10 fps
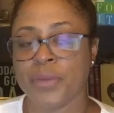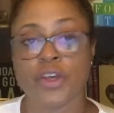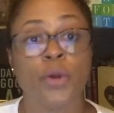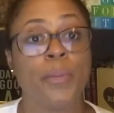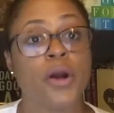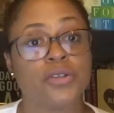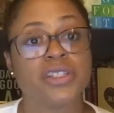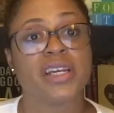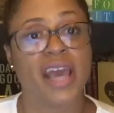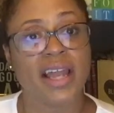your
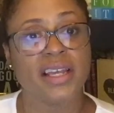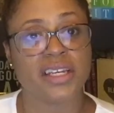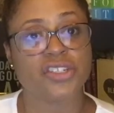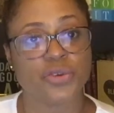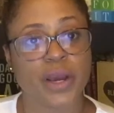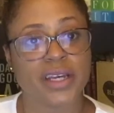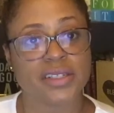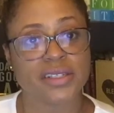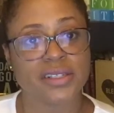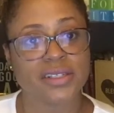personality
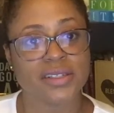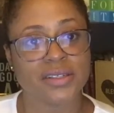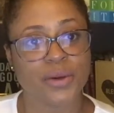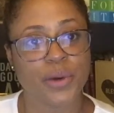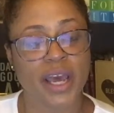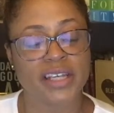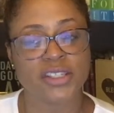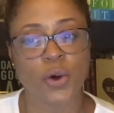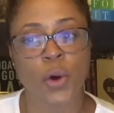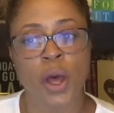traits. Okay?
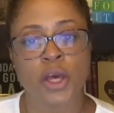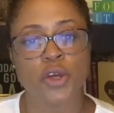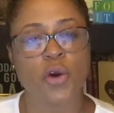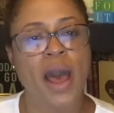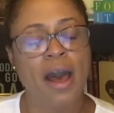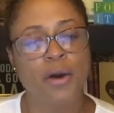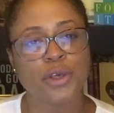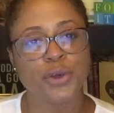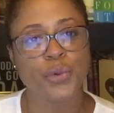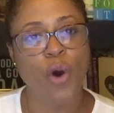So, how
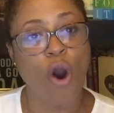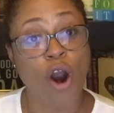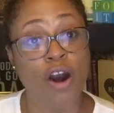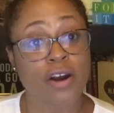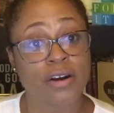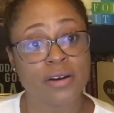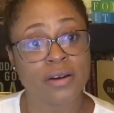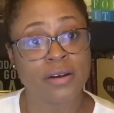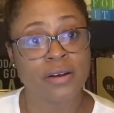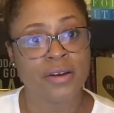you are,
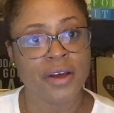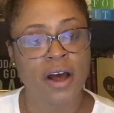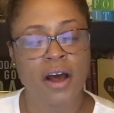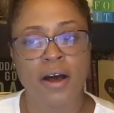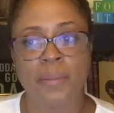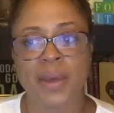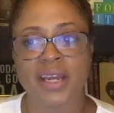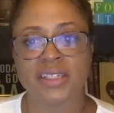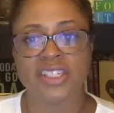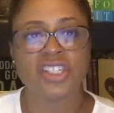
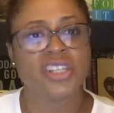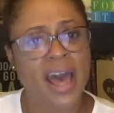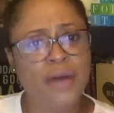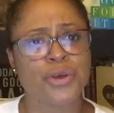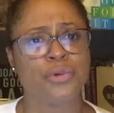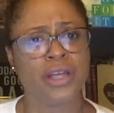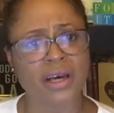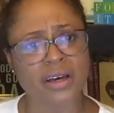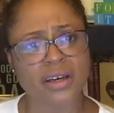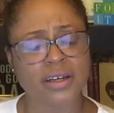in addition to how you
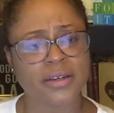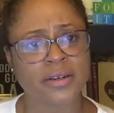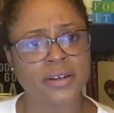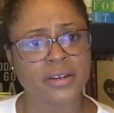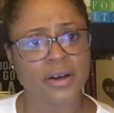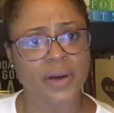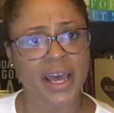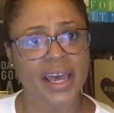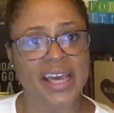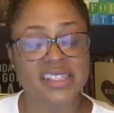look.
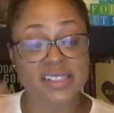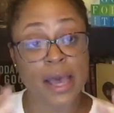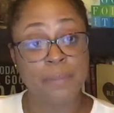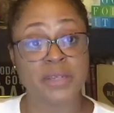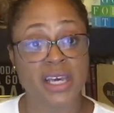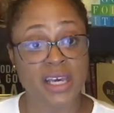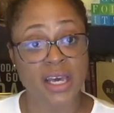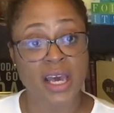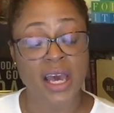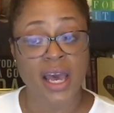Okay? Accepting
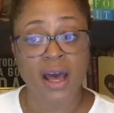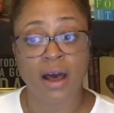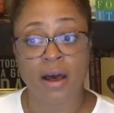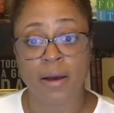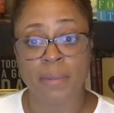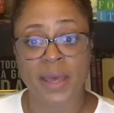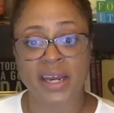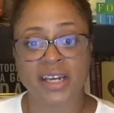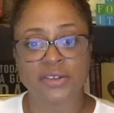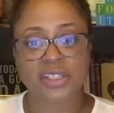
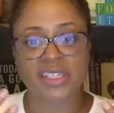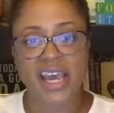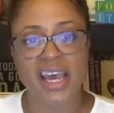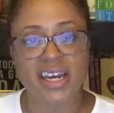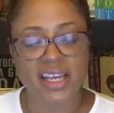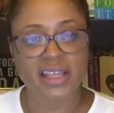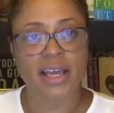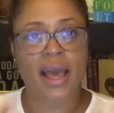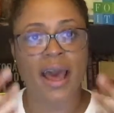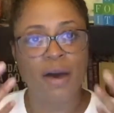and understanding
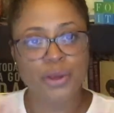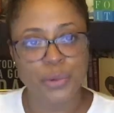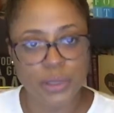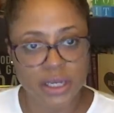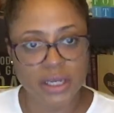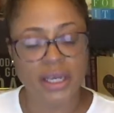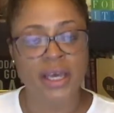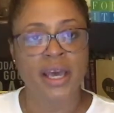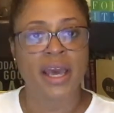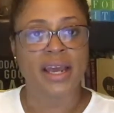that how you look
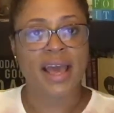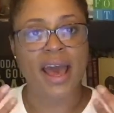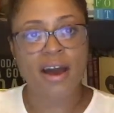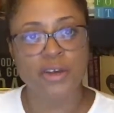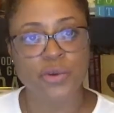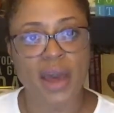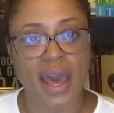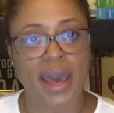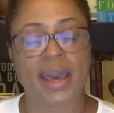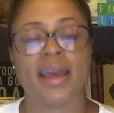and how you
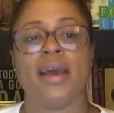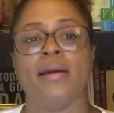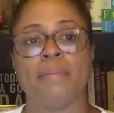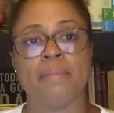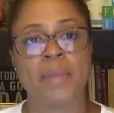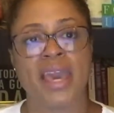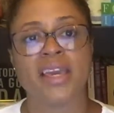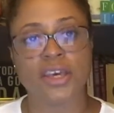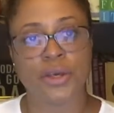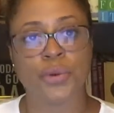act
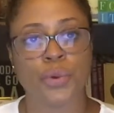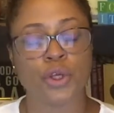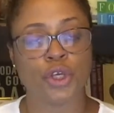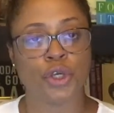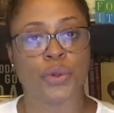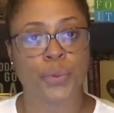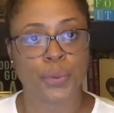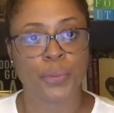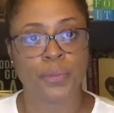make you you.